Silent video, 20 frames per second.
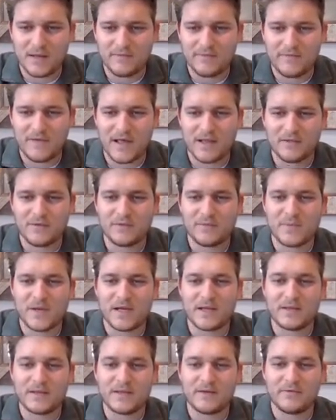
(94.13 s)
followed
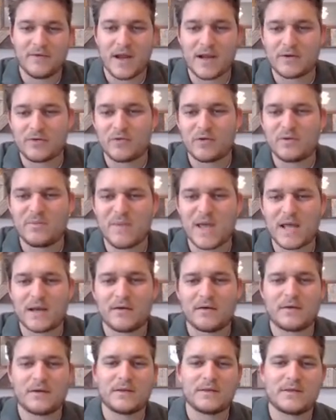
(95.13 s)
by the arachnoid
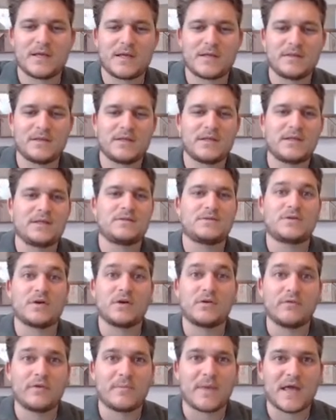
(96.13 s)
matter, and then the
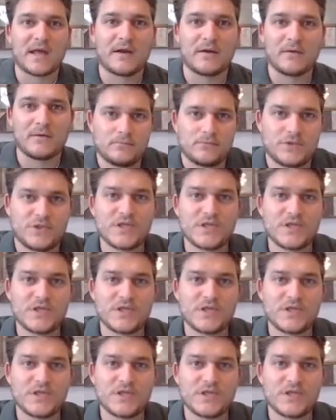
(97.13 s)
dura mater.